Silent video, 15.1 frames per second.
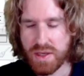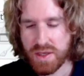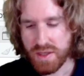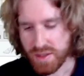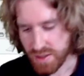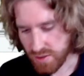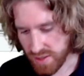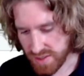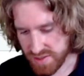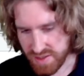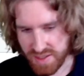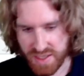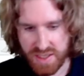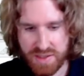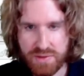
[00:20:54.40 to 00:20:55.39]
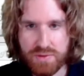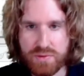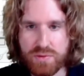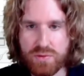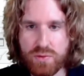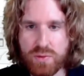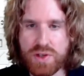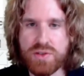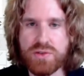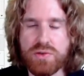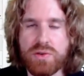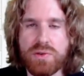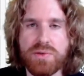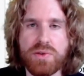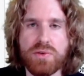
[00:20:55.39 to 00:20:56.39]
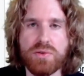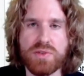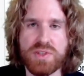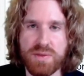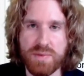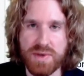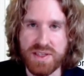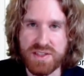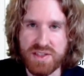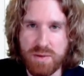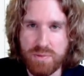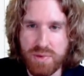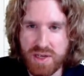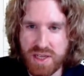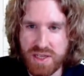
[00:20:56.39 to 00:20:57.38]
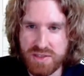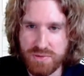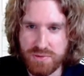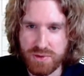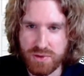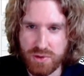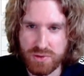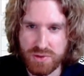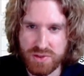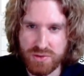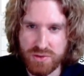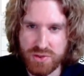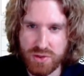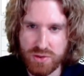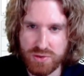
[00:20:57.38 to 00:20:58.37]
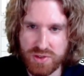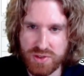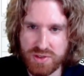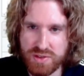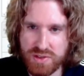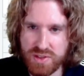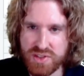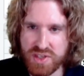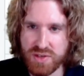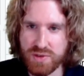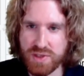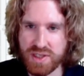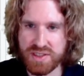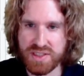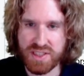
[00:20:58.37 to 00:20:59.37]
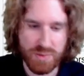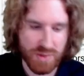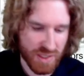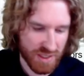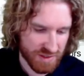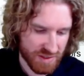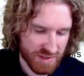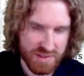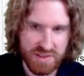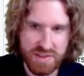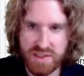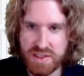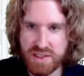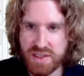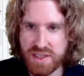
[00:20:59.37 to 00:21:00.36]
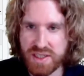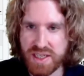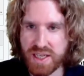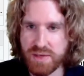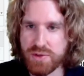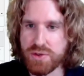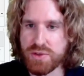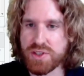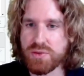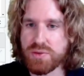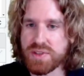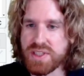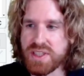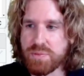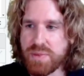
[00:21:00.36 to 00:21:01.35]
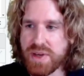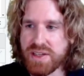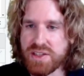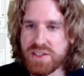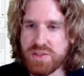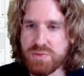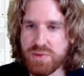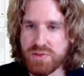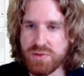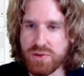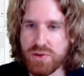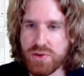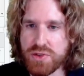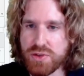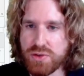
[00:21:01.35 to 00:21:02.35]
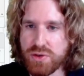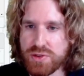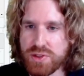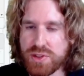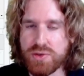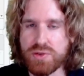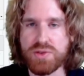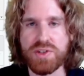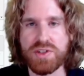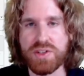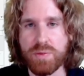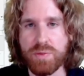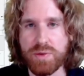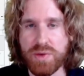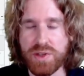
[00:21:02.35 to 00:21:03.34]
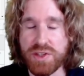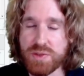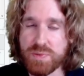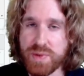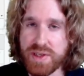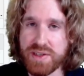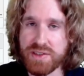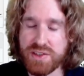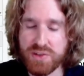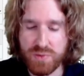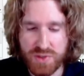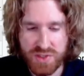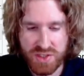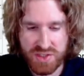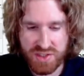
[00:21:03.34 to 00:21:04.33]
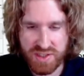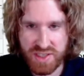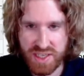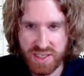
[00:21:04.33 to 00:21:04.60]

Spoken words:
Now let's again run through a few simple example lines of code to show the general idea behind this. Again, we're using the quantita package, but we're also going to use the topic models package, which, as the name